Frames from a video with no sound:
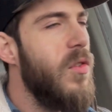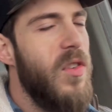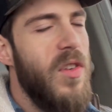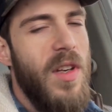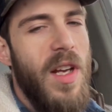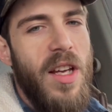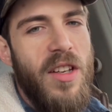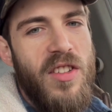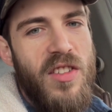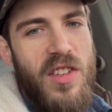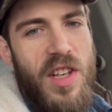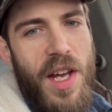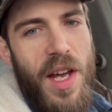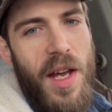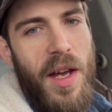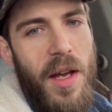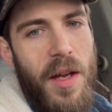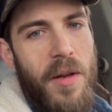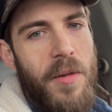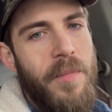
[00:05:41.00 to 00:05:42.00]
the next
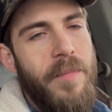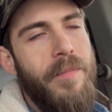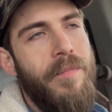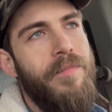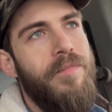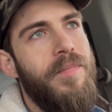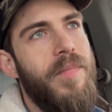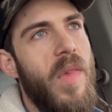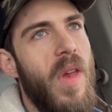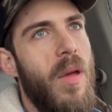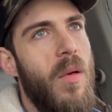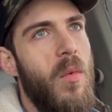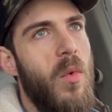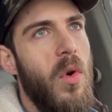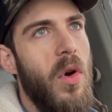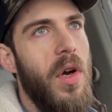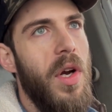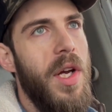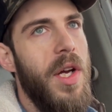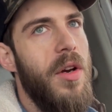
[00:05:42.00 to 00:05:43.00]
day.
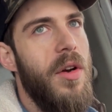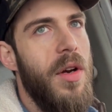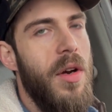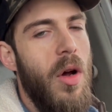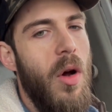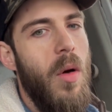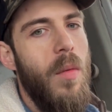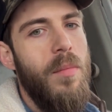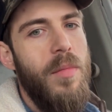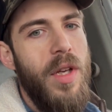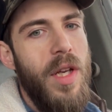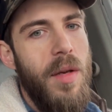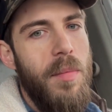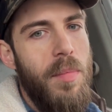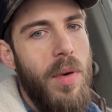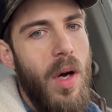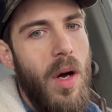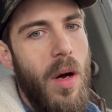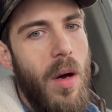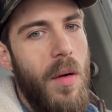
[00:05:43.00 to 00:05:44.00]
We're here at Home
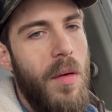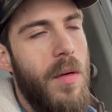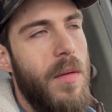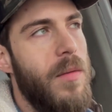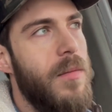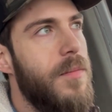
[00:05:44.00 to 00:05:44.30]
Depot.